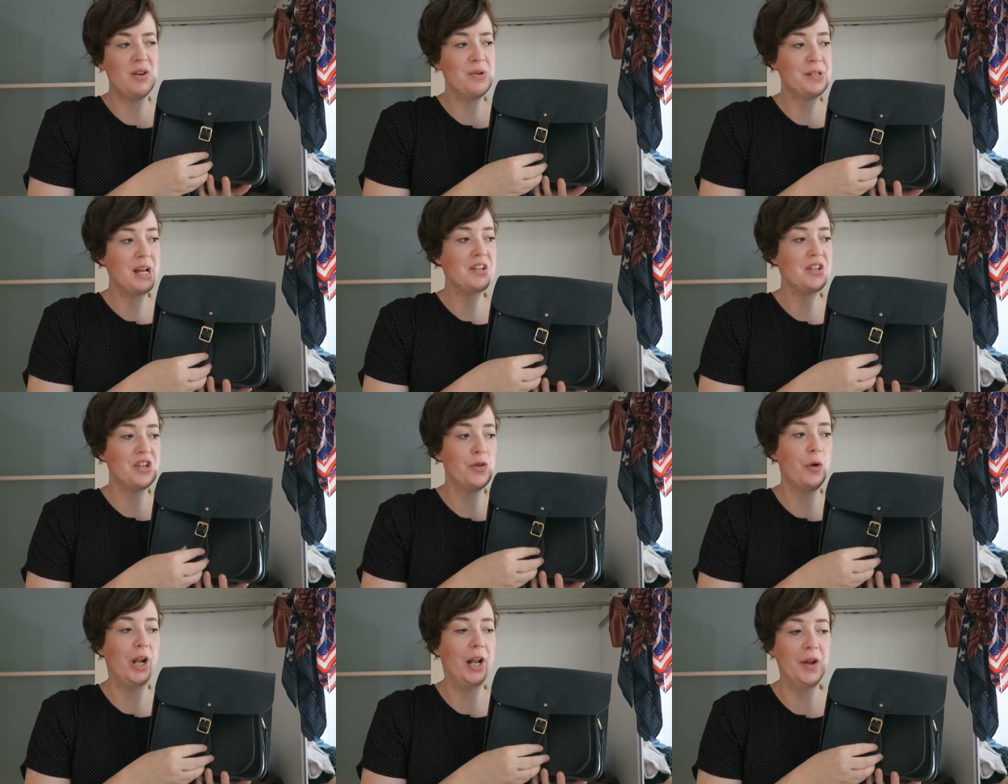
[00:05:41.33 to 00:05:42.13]
I was
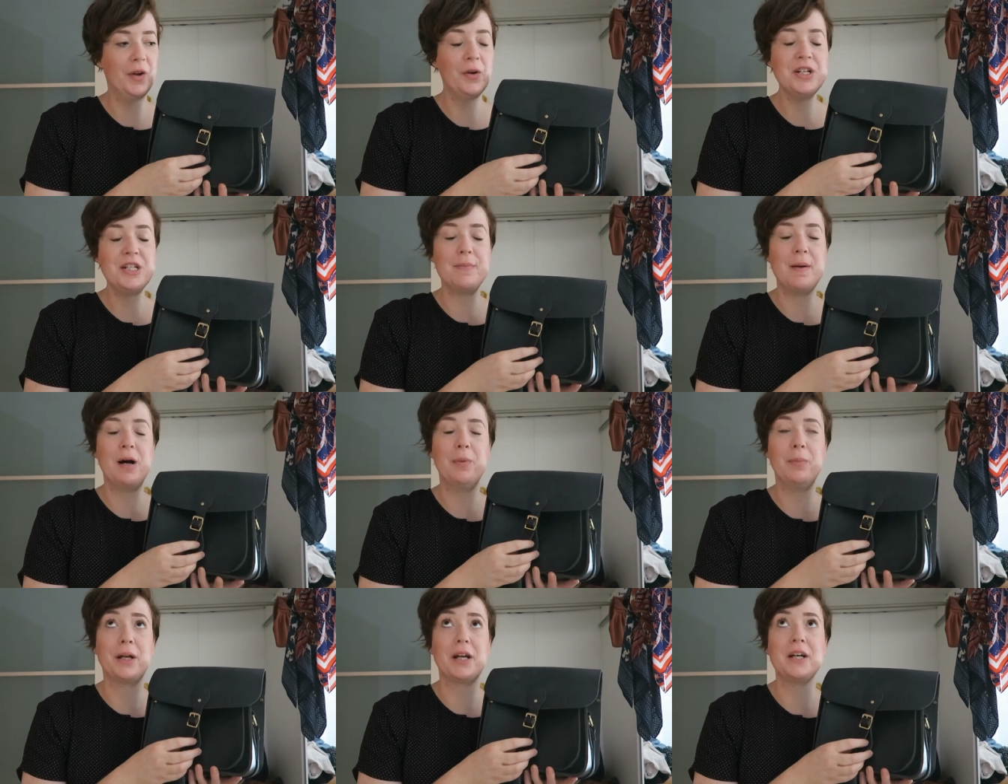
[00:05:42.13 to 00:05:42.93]
actually really annoyed
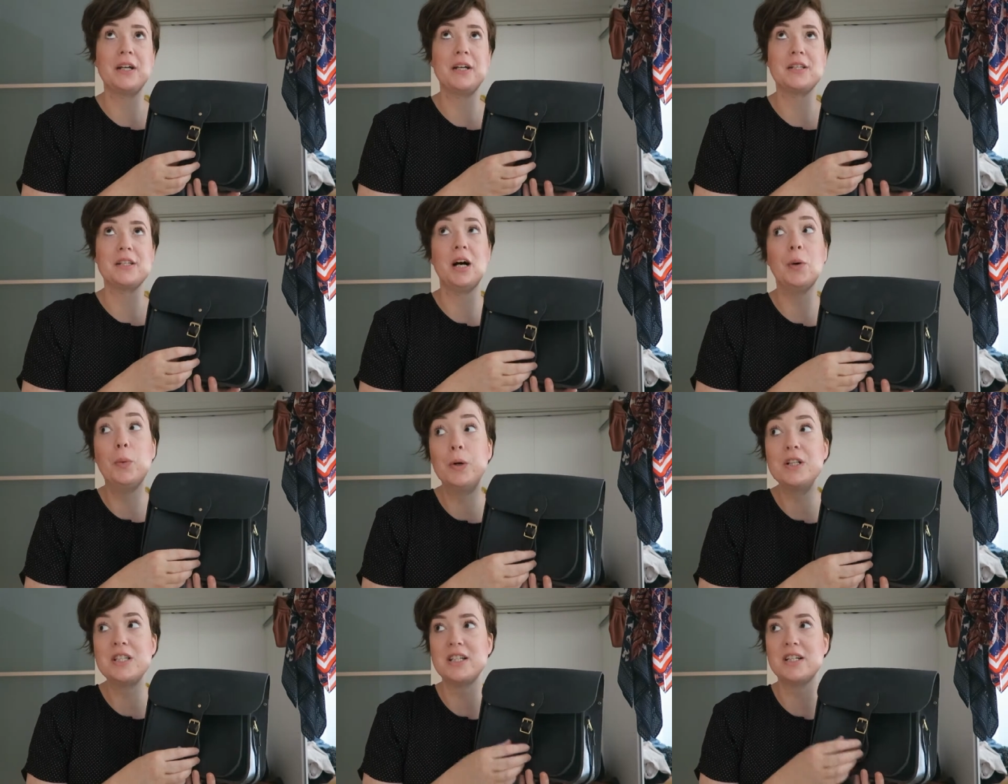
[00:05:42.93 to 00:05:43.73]
about because I
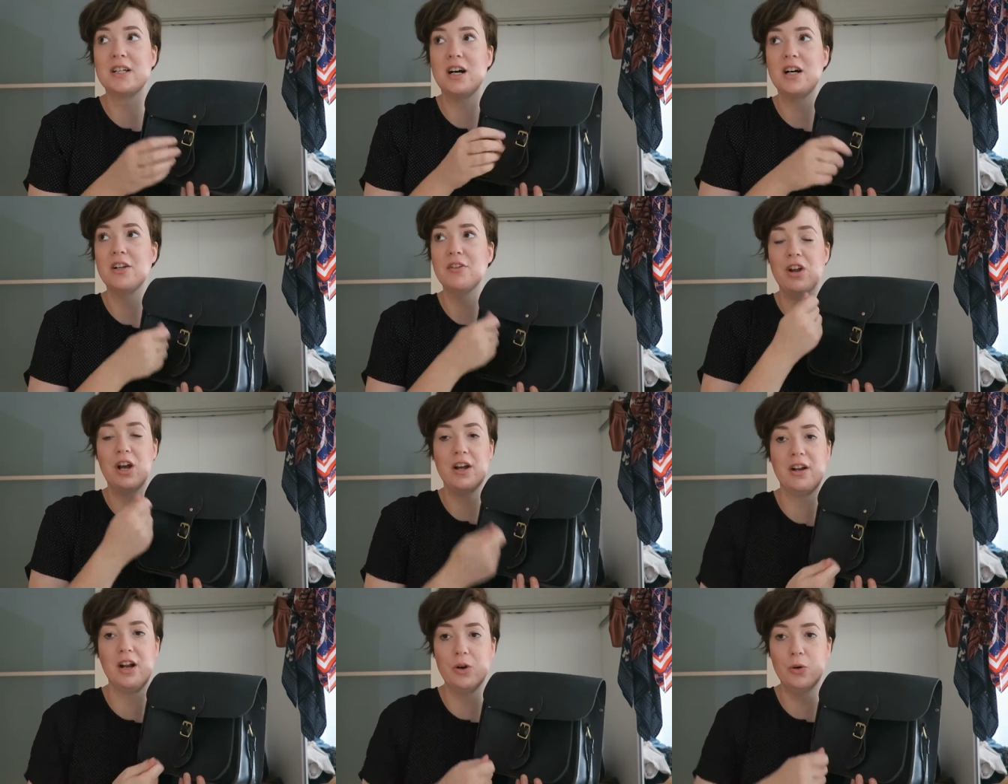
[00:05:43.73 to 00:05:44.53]
wanted kind of
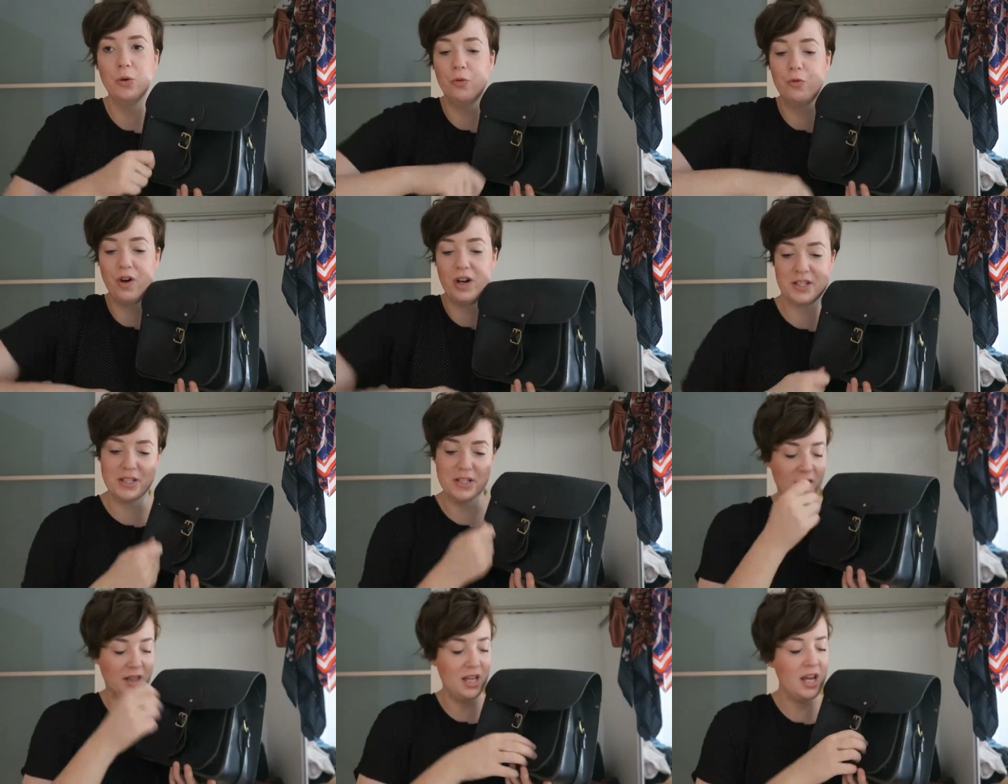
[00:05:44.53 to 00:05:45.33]
like the whole
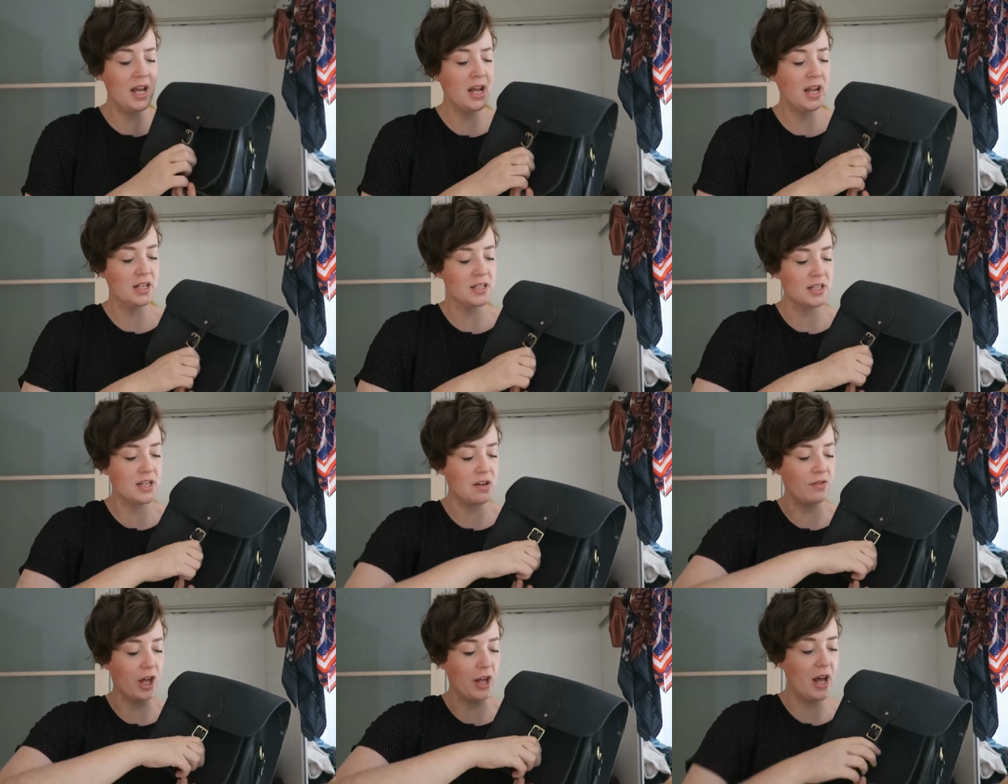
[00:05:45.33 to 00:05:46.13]
fastening thing and
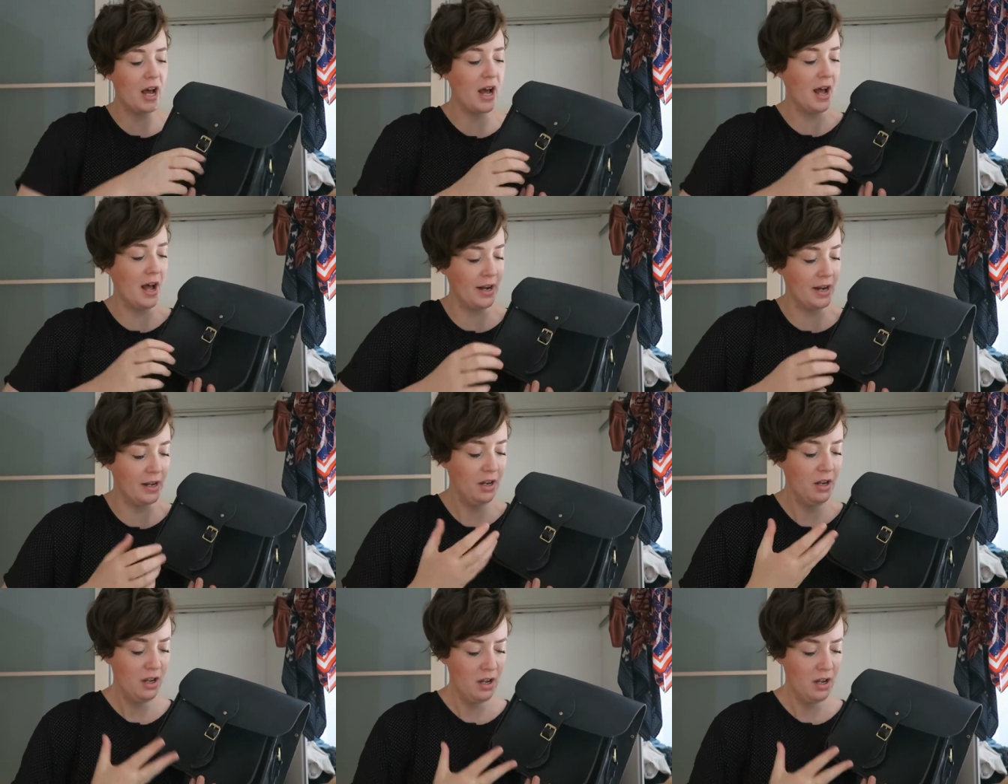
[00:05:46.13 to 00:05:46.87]
stuff like that, and